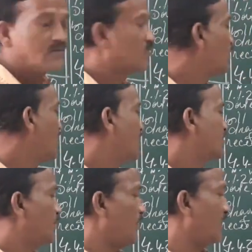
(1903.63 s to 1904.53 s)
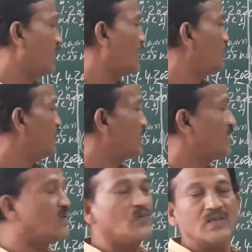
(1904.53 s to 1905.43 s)
So cash or bank account
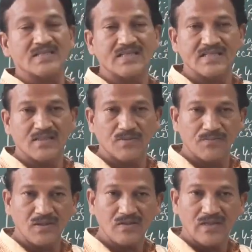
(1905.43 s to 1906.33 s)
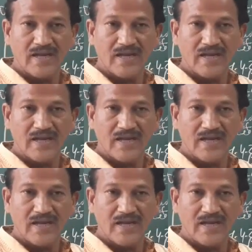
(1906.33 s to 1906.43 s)
debited to bills receivable